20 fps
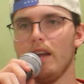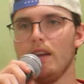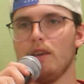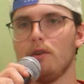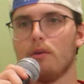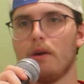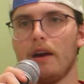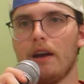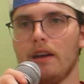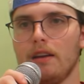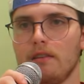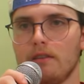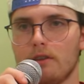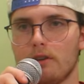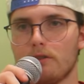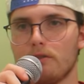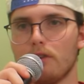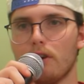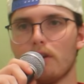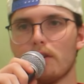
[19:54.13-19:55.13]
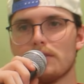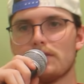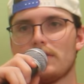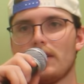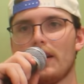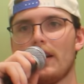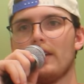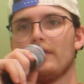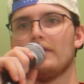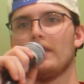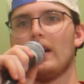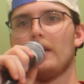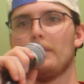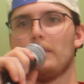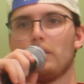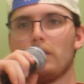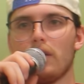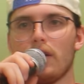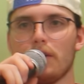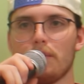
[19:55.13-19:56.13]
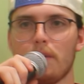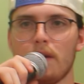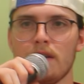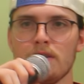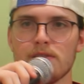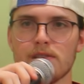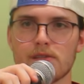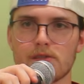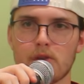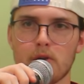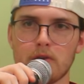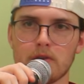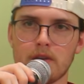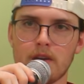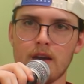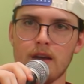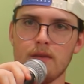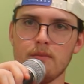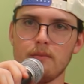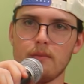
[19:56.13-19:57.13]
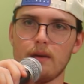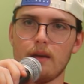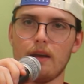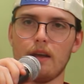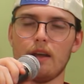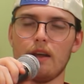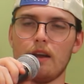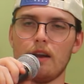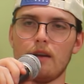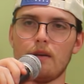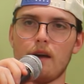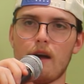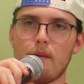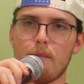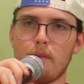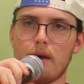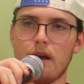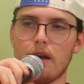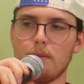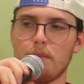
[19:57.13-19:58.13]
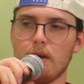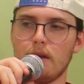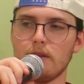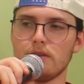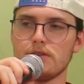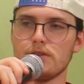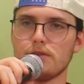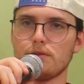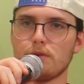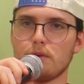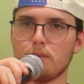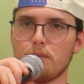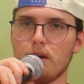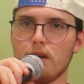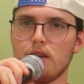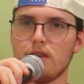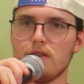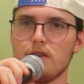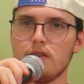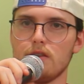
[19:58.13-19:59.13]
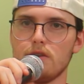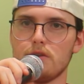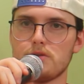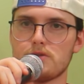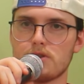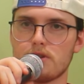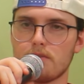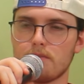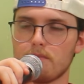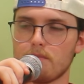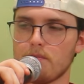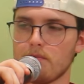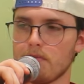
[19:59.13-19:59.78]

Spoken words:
Anyway, you've noticed I have not been wearing pants this whole time, and my apologies for breaking the illusion.